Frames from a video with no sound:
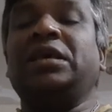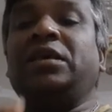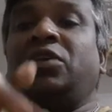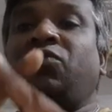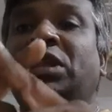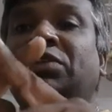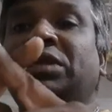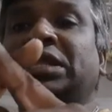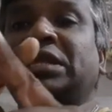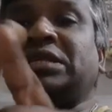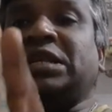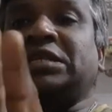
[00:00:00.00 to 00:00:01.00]
Whenever
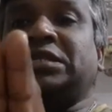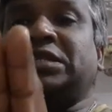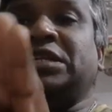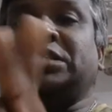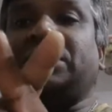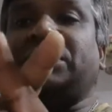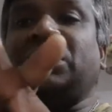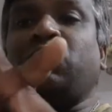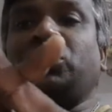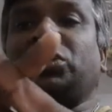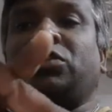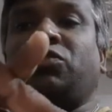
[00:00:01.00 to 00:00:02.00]
there is
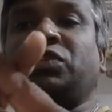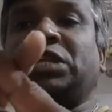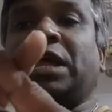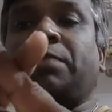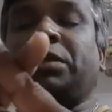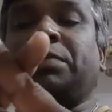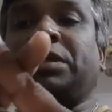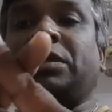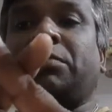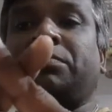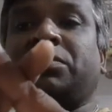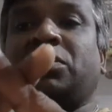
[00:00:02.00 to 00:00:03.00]
dissolution of
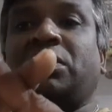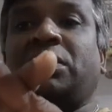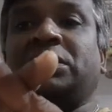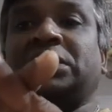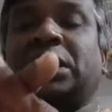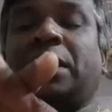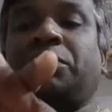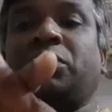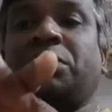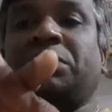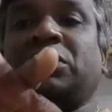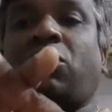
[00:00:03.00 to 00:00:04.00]

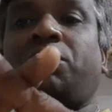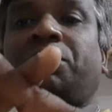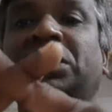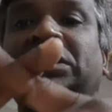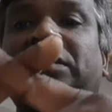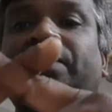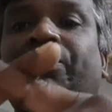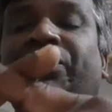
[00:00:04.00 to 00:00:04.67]
synaptonemal complex,